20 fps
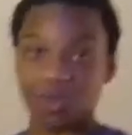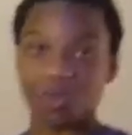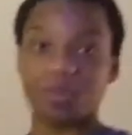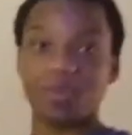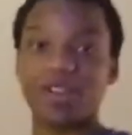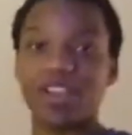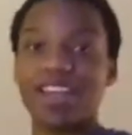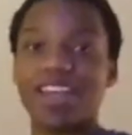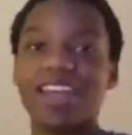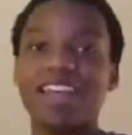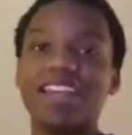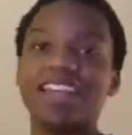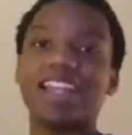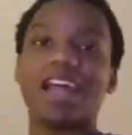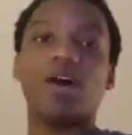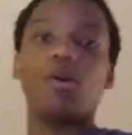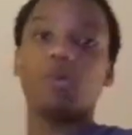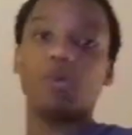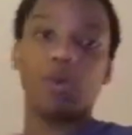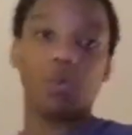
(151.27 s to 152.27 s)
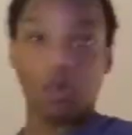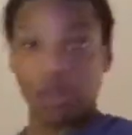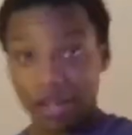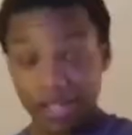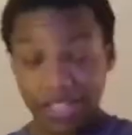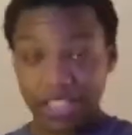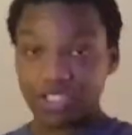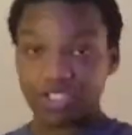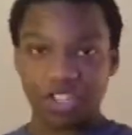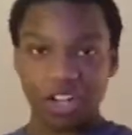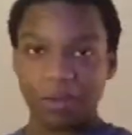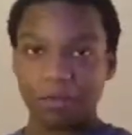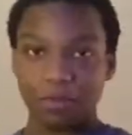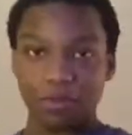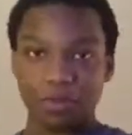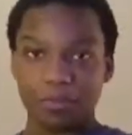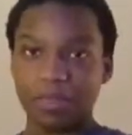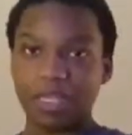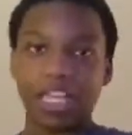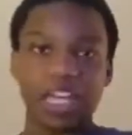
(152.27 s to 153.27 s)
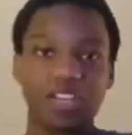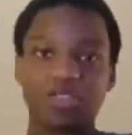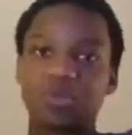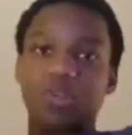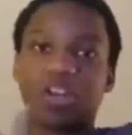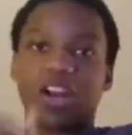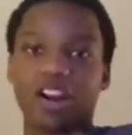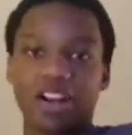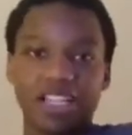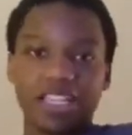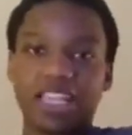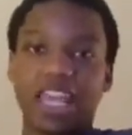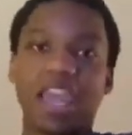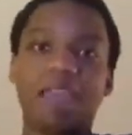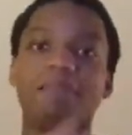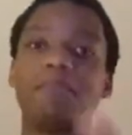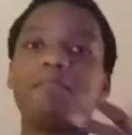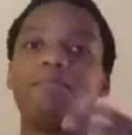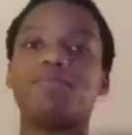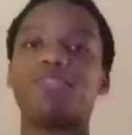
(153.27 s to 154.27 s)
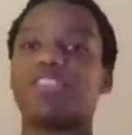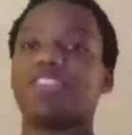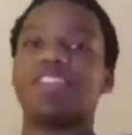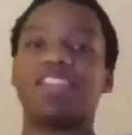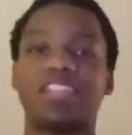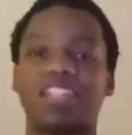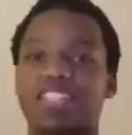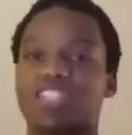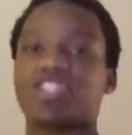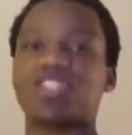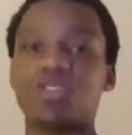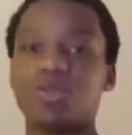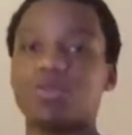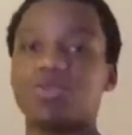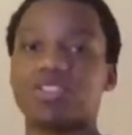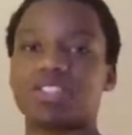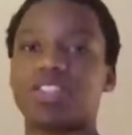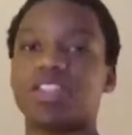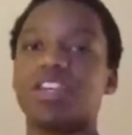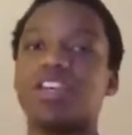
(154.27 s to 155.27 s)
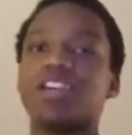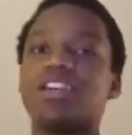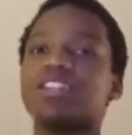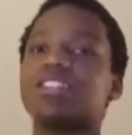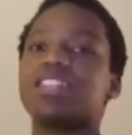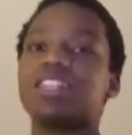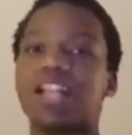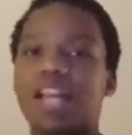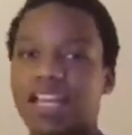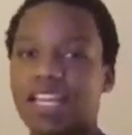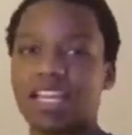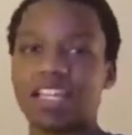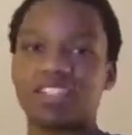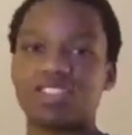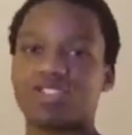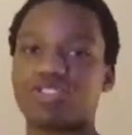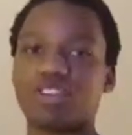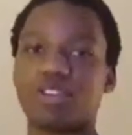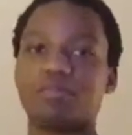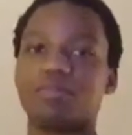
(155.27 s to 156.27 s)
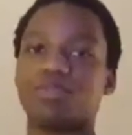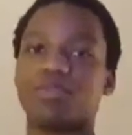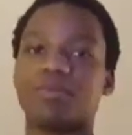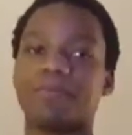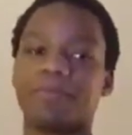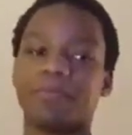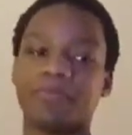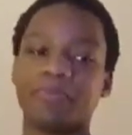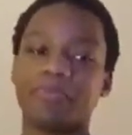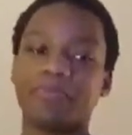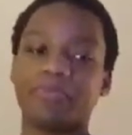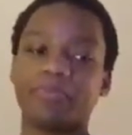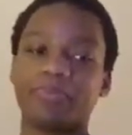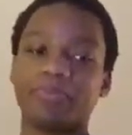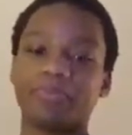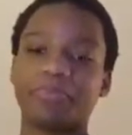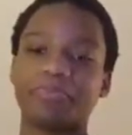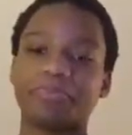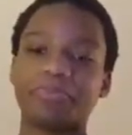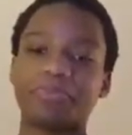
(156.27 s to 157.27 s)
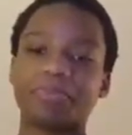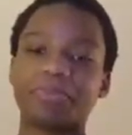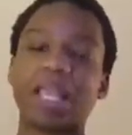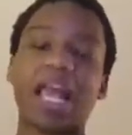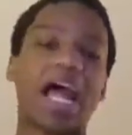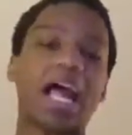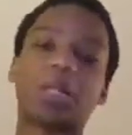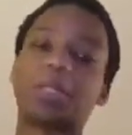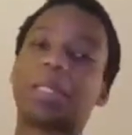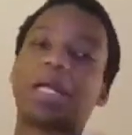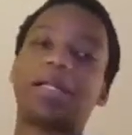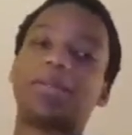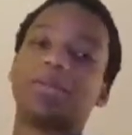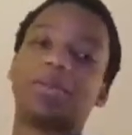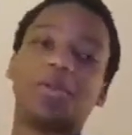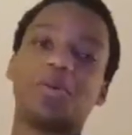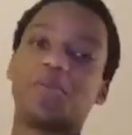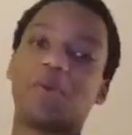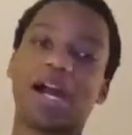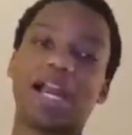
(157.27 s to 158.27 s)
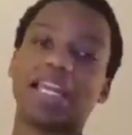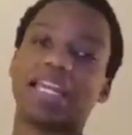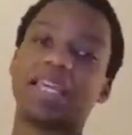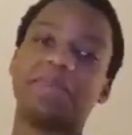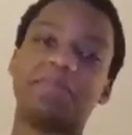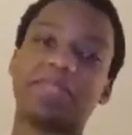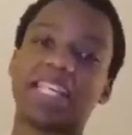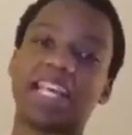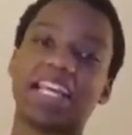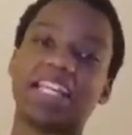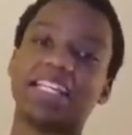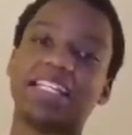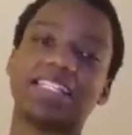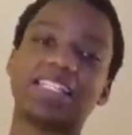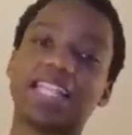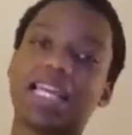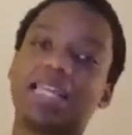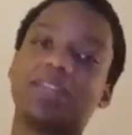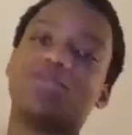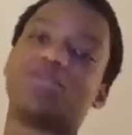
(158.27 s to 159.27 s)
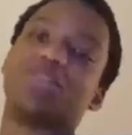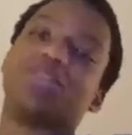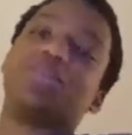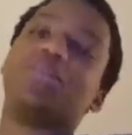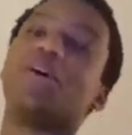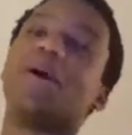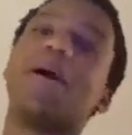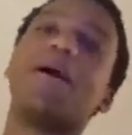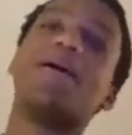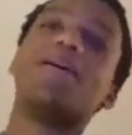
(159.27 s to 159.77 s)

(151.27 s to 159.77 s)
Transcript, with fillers: room. Now we weren't in trouble because we already came up with an excuse to not get in trouble. I don't I don't know why I keep saying this, like you know,